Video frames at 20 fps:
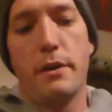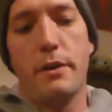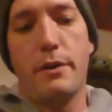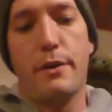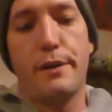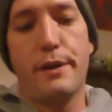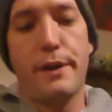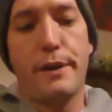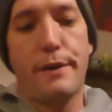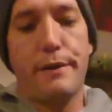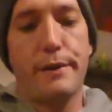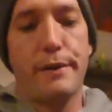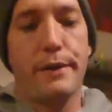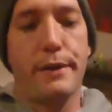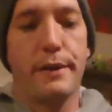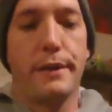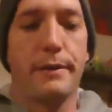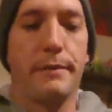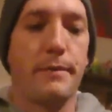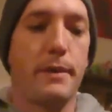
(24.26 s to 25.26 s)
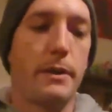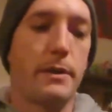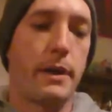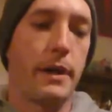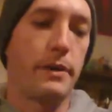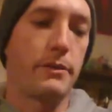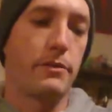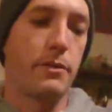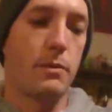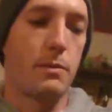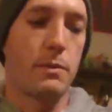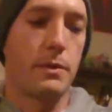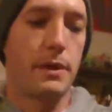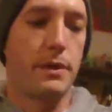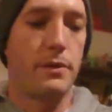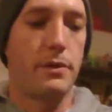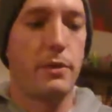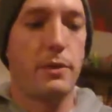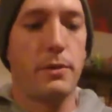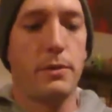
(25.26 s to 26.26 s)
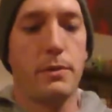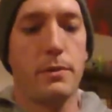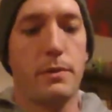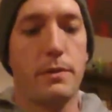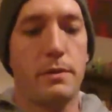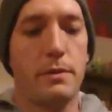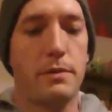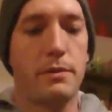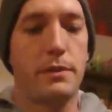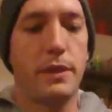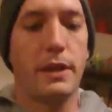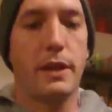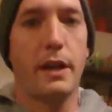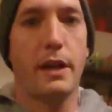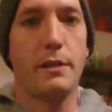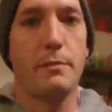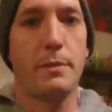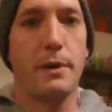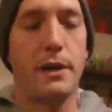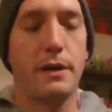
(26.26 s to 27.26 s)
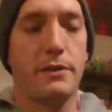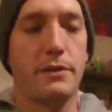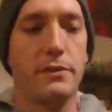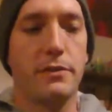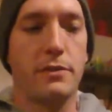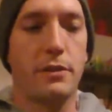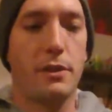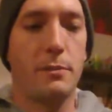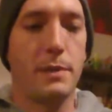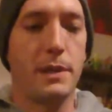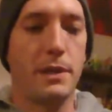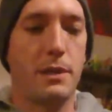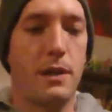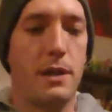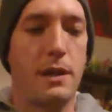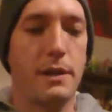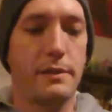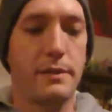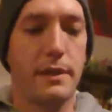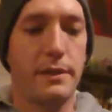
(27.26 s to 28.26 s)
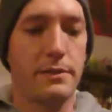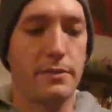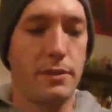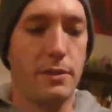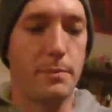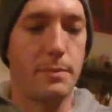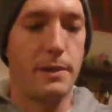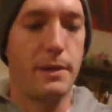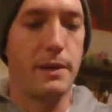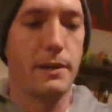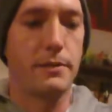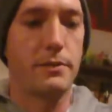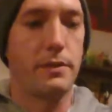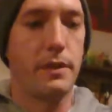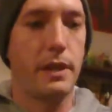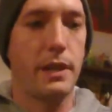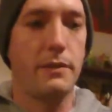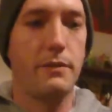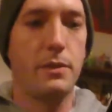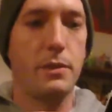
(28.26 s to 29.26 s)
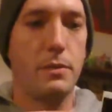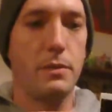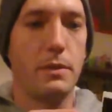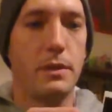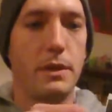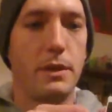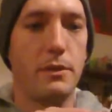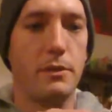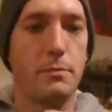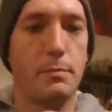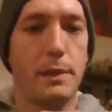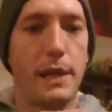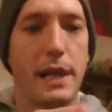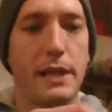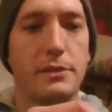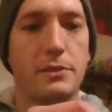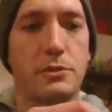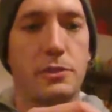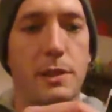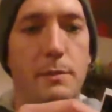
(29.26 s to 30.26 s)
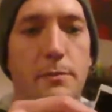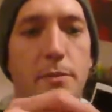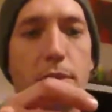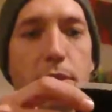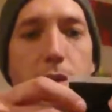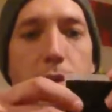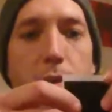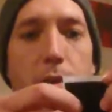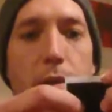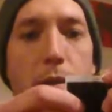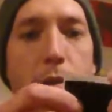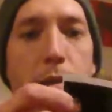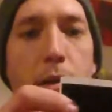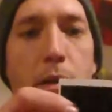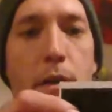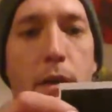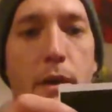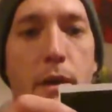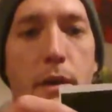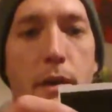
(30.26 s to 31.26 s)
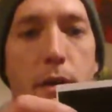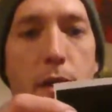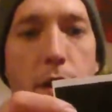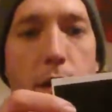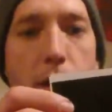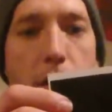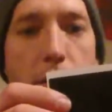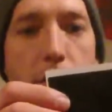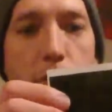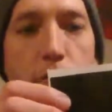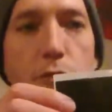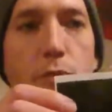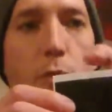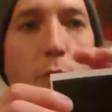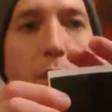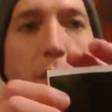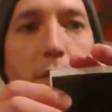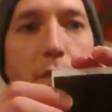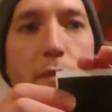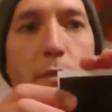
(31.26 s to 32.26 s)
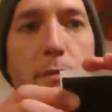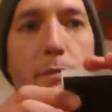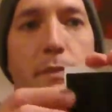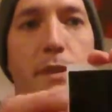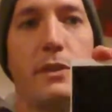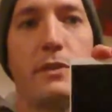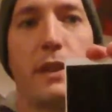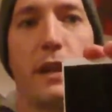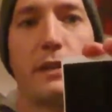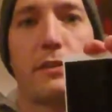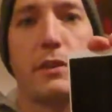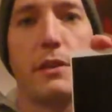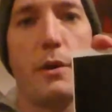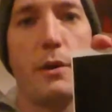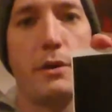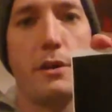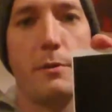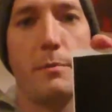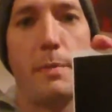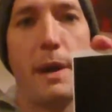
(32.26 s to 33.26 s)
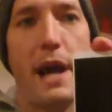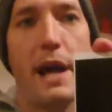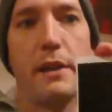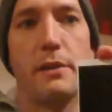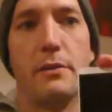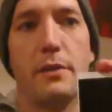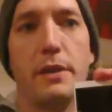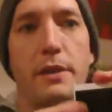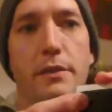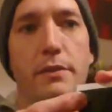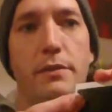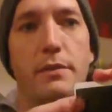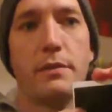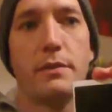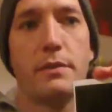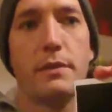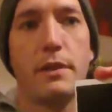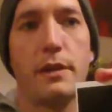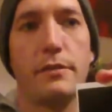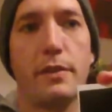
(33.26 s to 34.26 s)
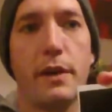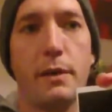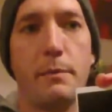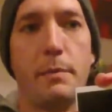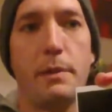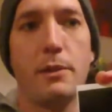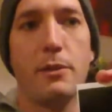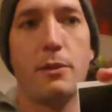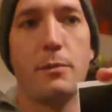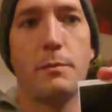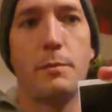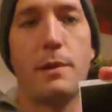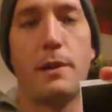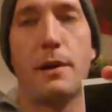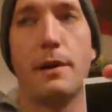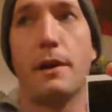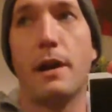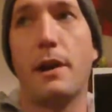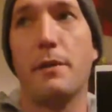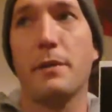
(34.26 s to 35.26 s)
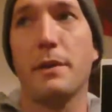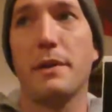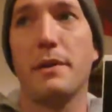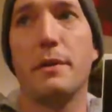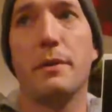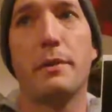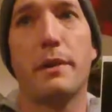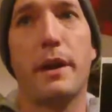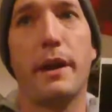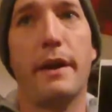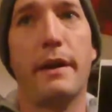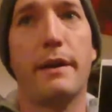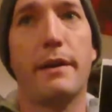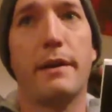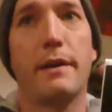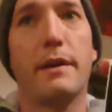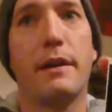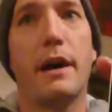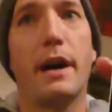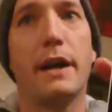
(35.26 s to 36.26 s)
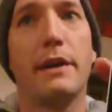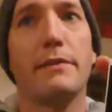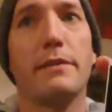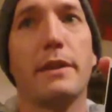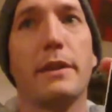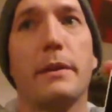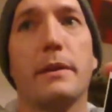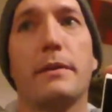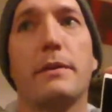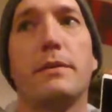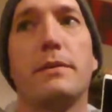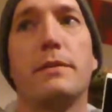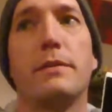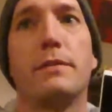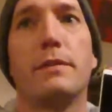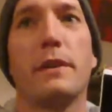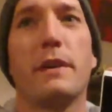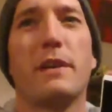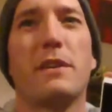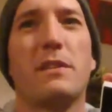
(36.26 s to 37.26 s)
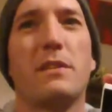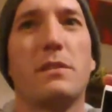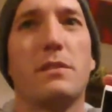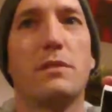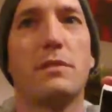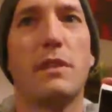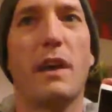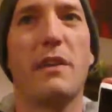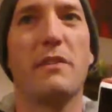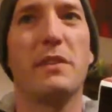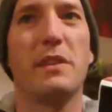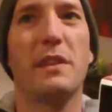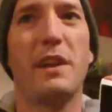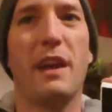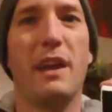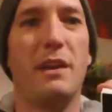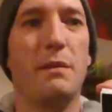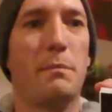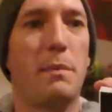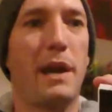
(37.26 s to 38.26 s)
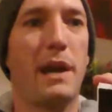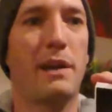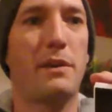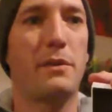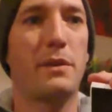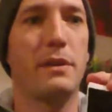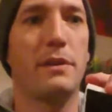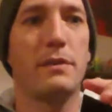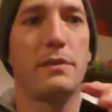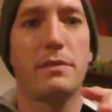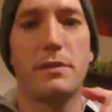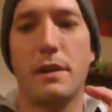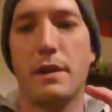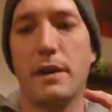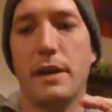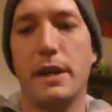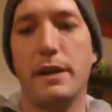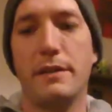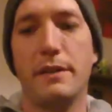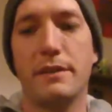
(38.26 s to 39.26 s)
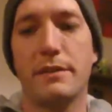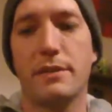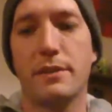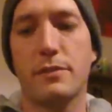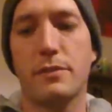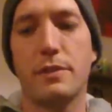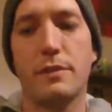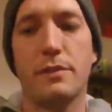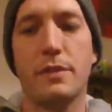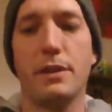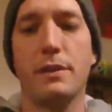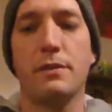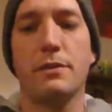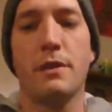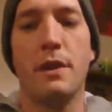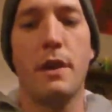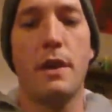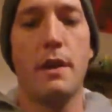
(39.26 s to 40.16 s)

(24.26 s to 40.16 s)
Or not really. Okay, so what we're going to do, take it out of the box. These are going to be the contents of the box. They give you these black strips in here. There's 4 of them. These actually go on your batteries. If I peel them apart, I really don't care. I have like 6, 7, 8 batteries, 18650s.